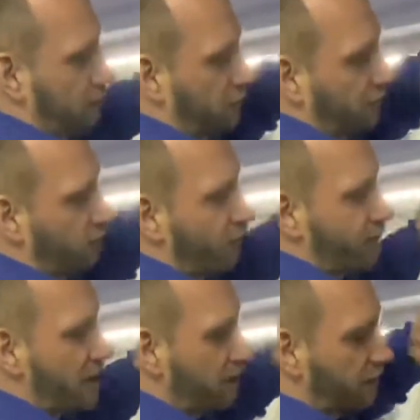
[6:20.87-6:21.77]

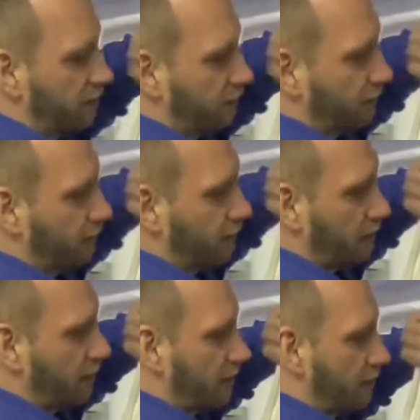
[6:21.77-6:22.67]
movement,
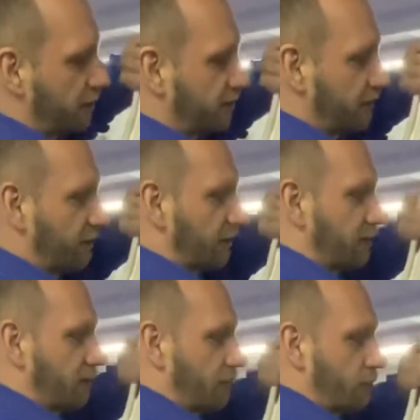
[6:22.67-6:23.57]
it can
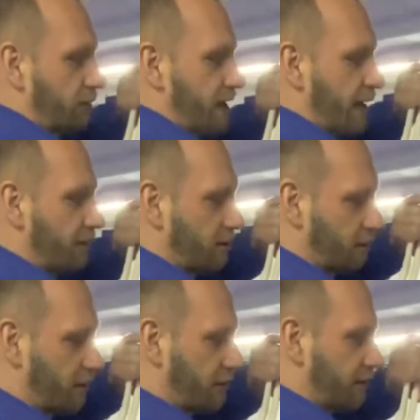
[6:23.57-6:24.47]
rotate
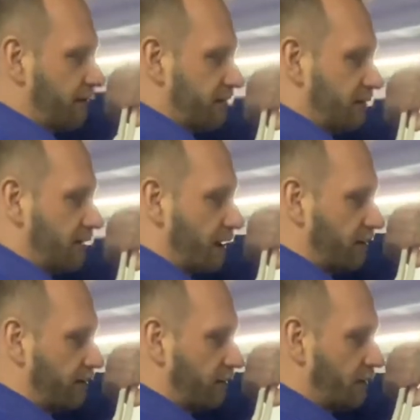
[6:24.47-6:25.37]
and dislocate
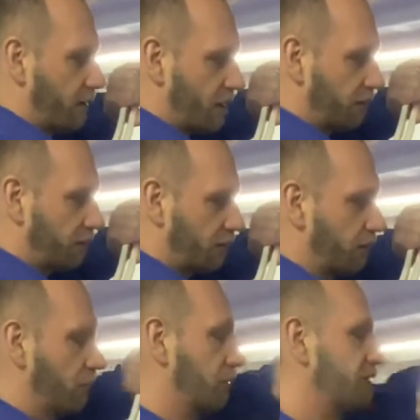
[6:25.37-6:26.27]

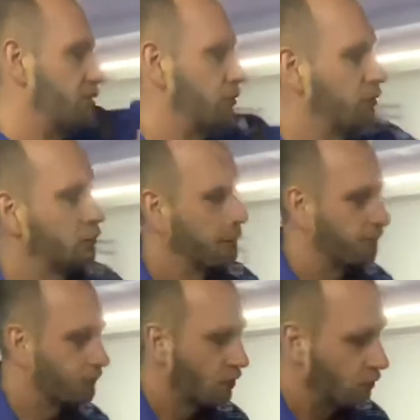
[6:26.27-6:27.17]
anterior. So
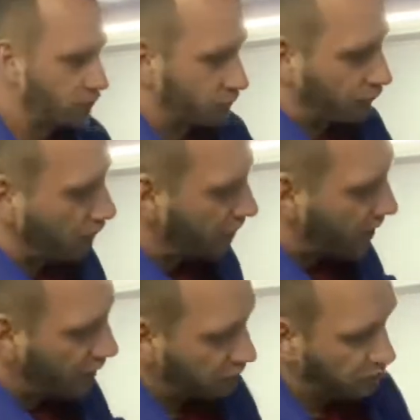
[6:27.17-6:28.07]
you can
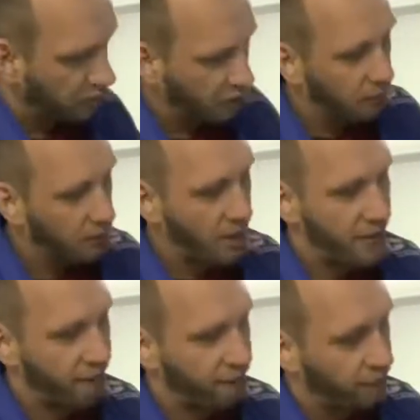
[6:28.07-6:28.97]
actually
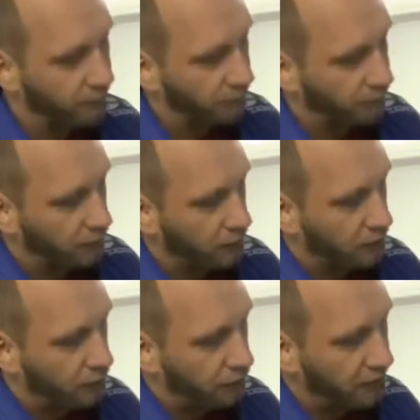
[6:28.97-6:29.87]
have
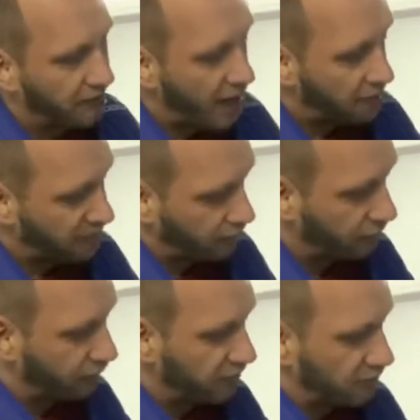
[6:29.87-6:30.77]
three types of
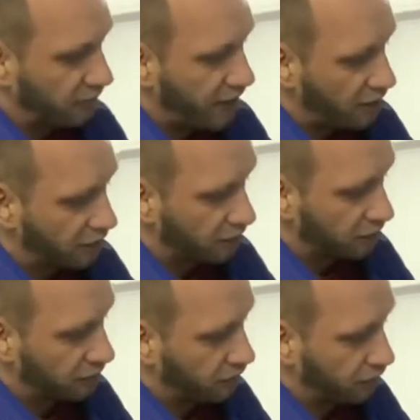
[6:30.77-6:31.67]
dislocations,
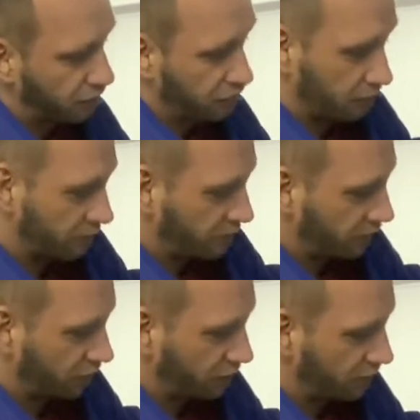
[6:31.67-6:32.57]
which
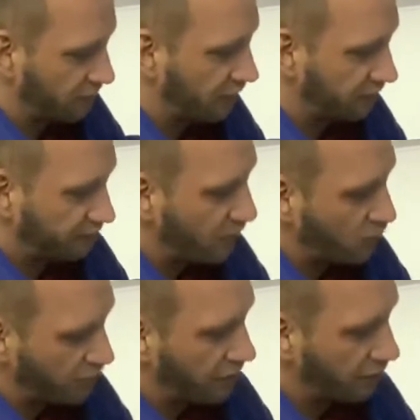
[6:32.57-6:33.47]
that
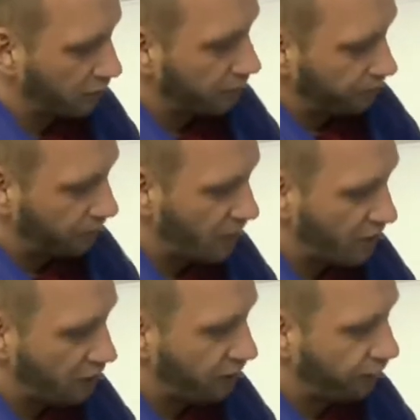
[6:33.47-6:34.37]
bone here, the
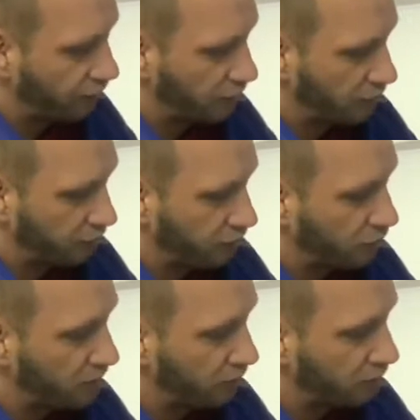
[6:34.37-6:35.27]
head of humerus,